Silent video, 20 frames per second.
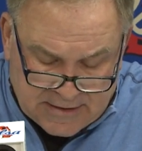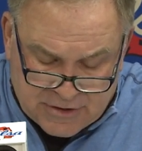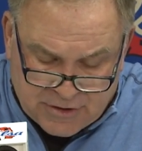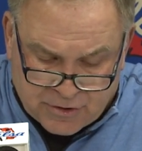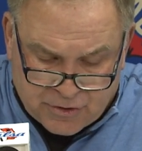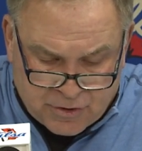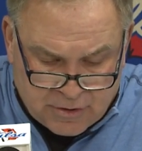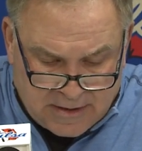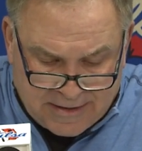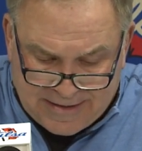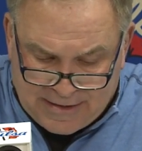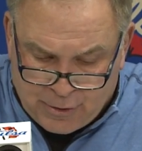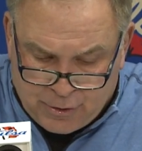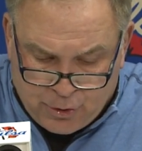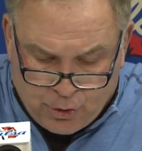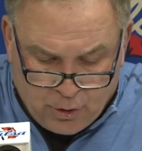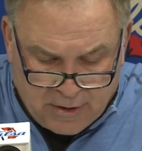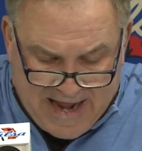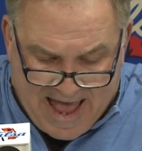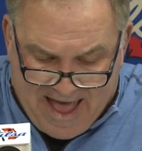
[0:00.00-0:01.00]
It's a
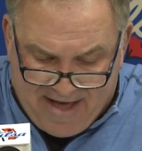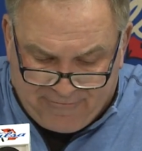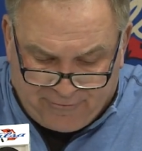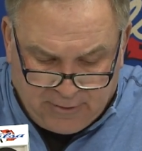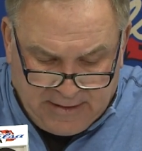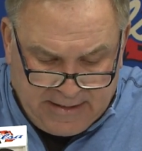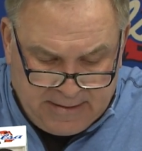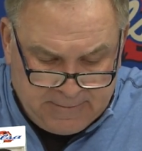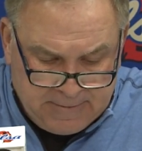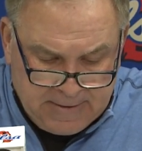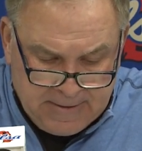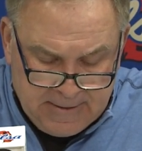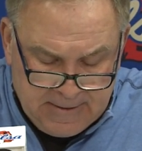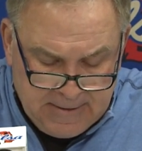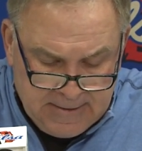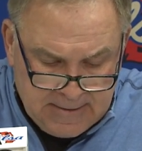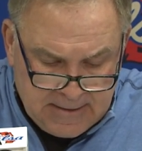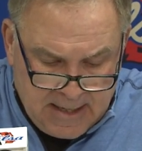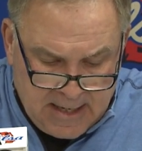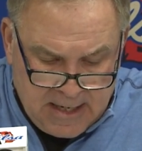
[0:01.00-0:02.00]
good athlete,
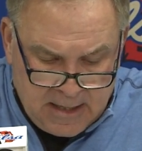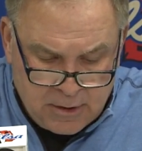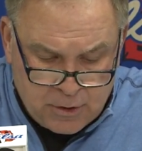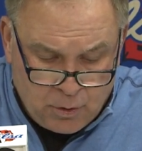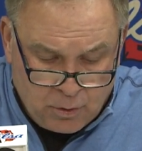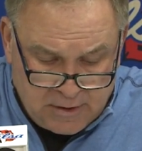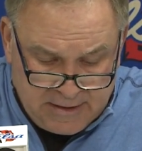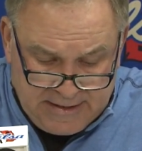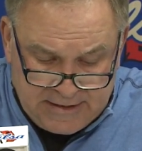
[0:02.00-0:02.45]
going